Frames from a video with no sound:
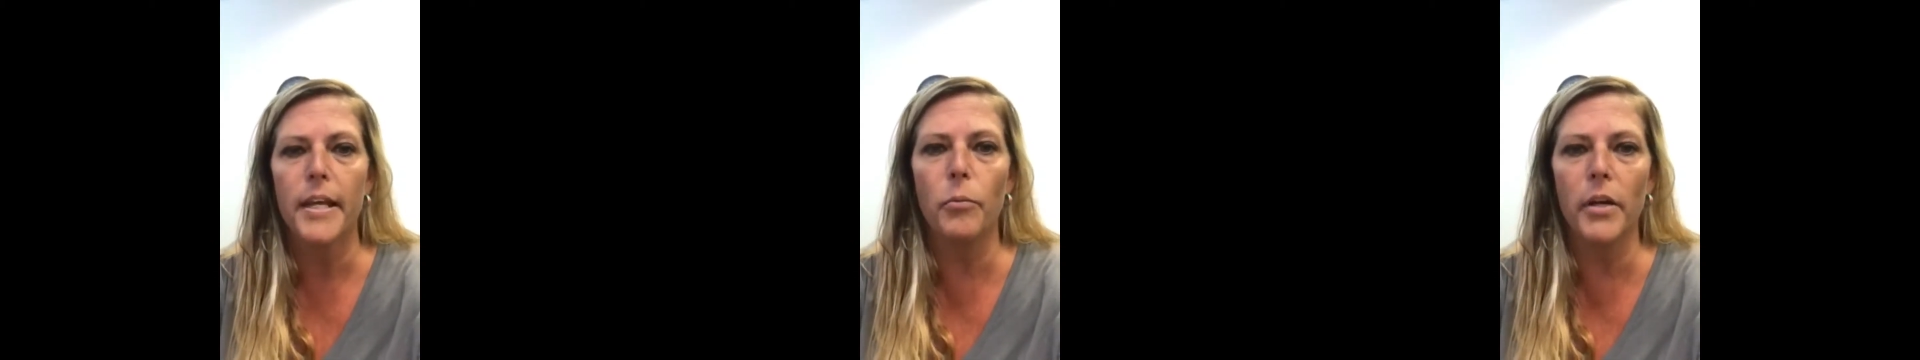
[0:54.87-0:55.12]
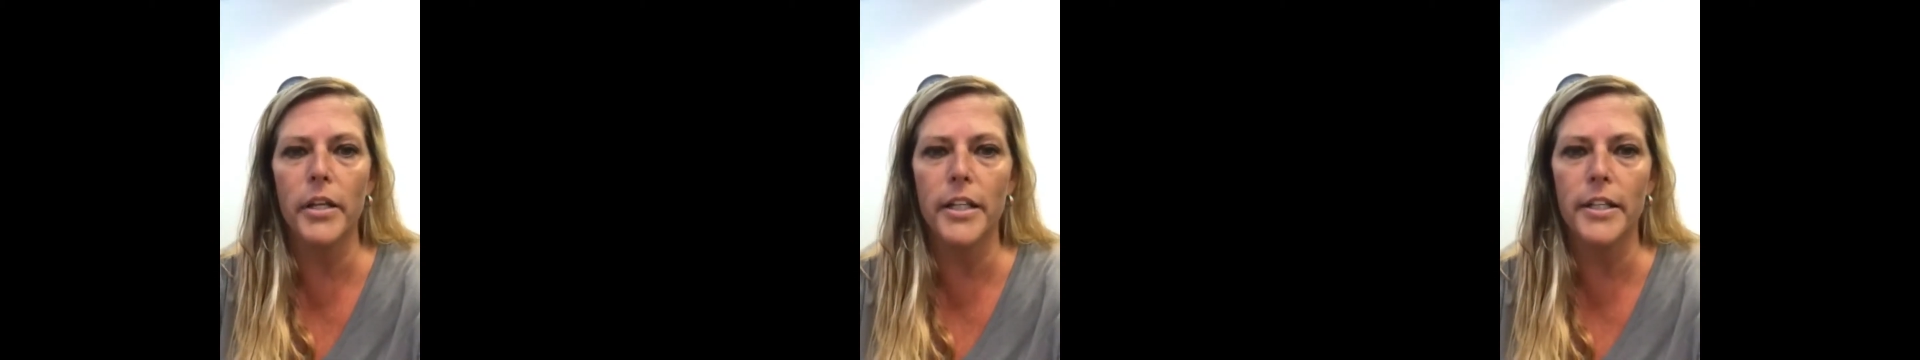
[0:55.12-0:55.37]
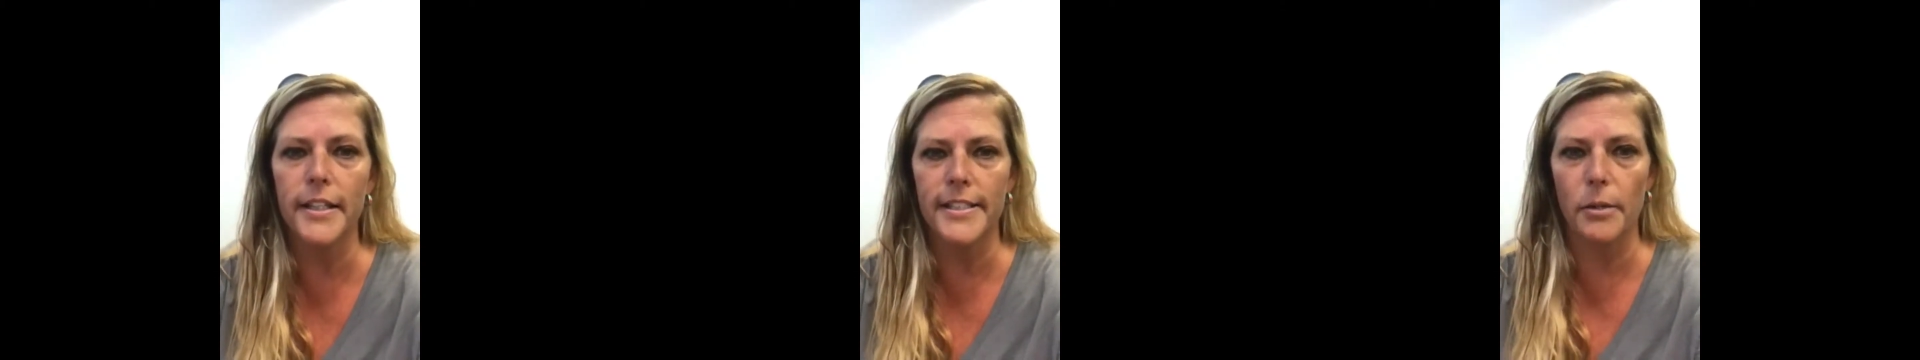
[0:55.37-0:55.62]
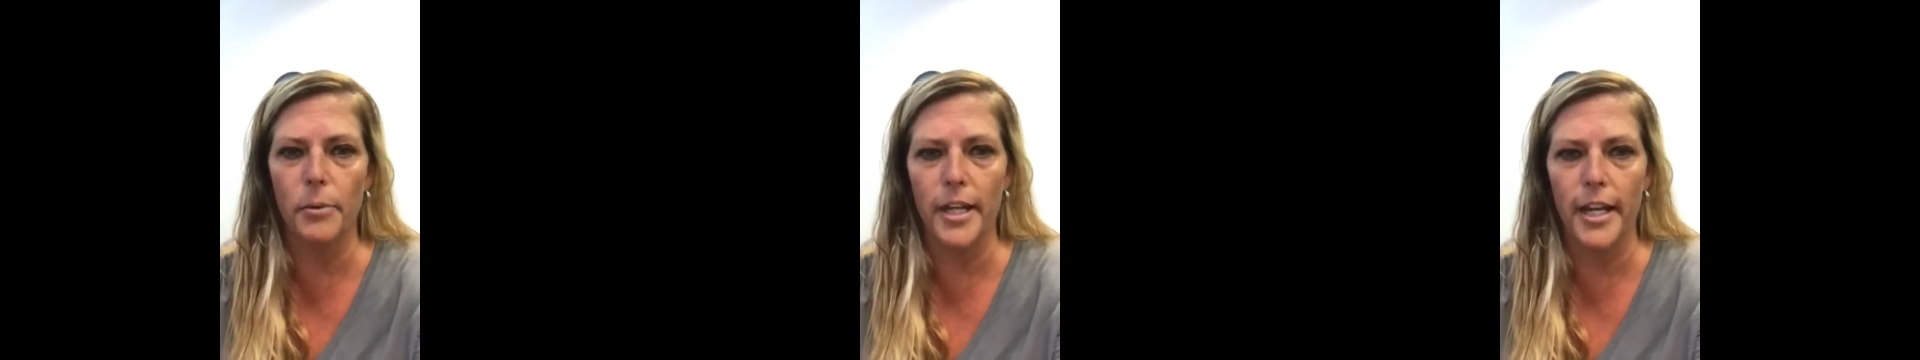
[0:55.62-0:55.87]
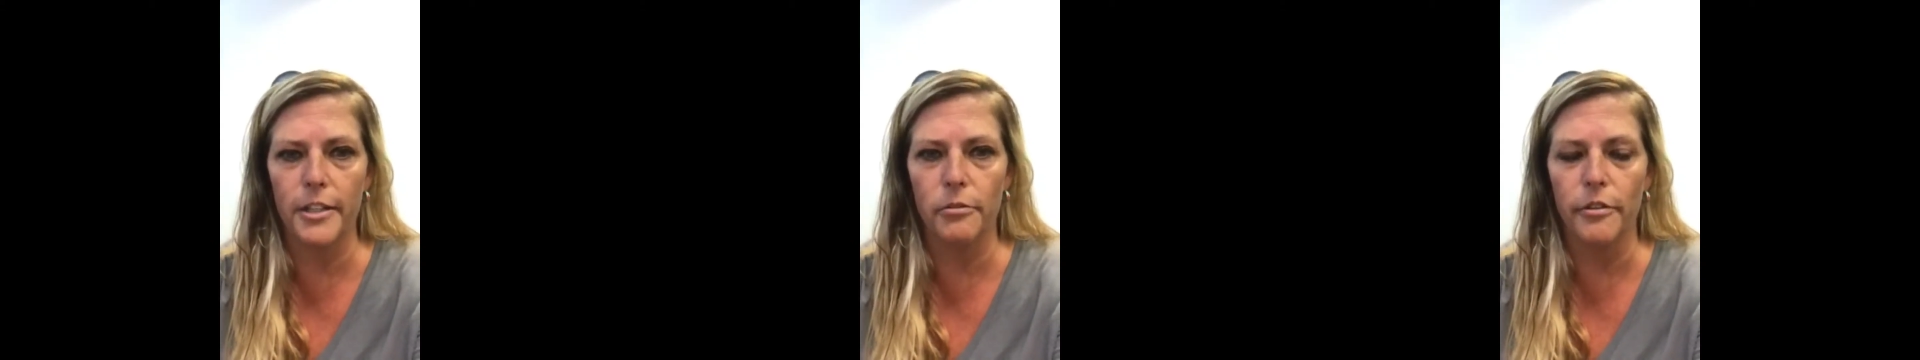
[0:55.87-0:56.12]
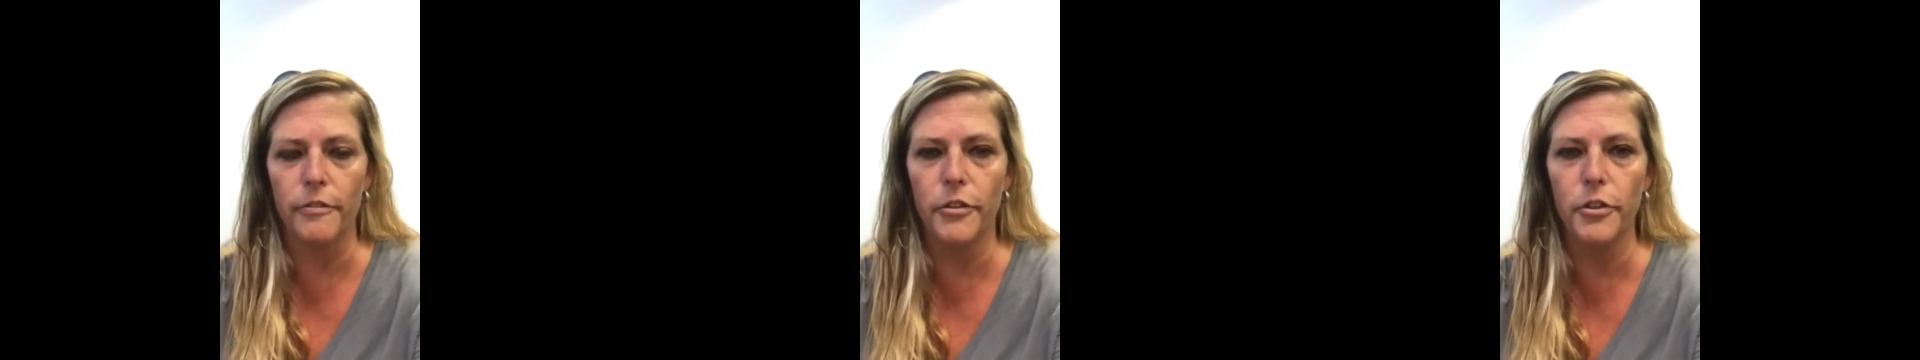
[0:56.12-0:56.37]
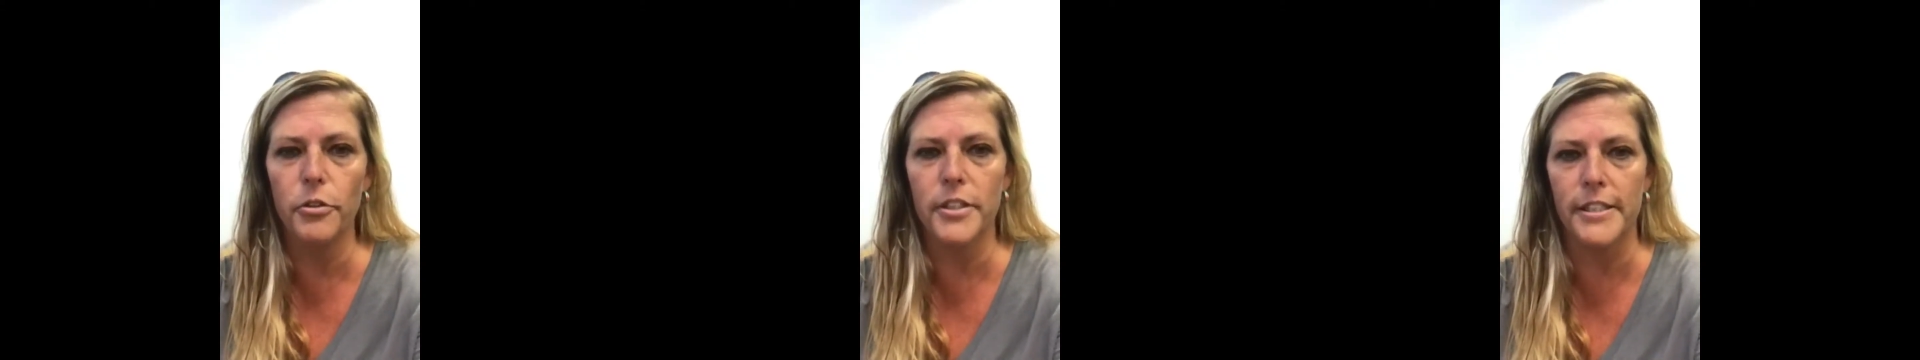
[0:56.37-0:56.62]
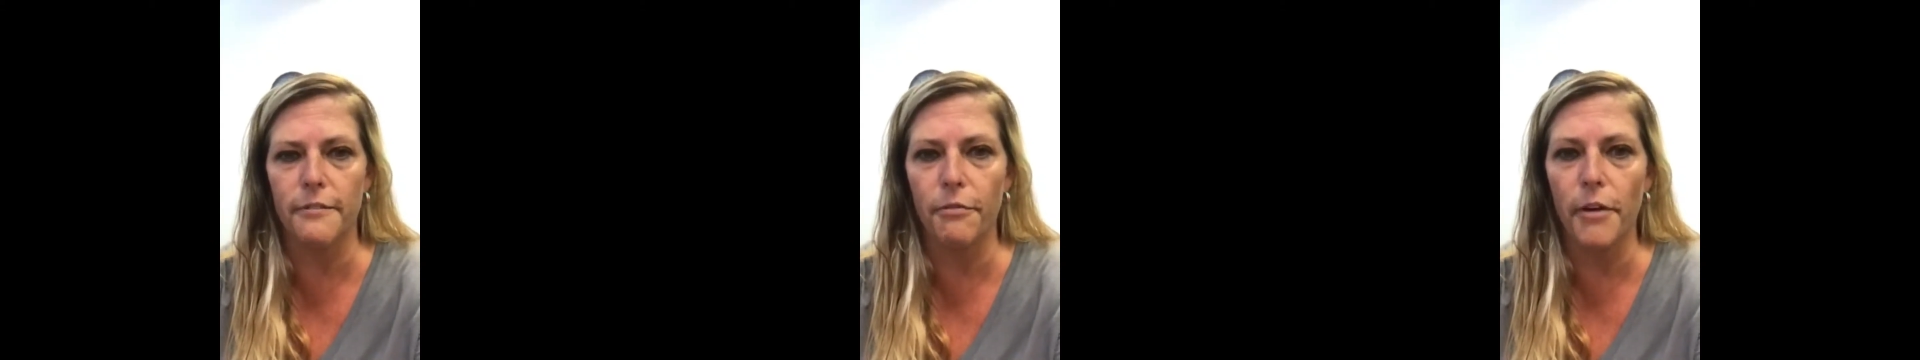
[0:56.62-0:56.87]
And one of the things that we had to review
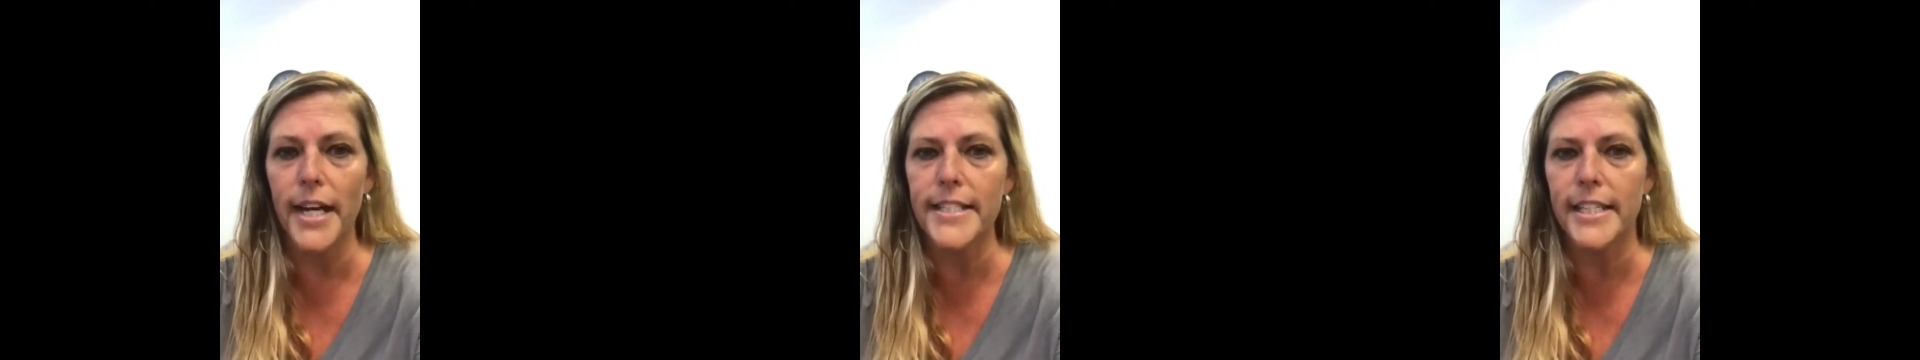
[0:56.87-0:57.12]
as the Fry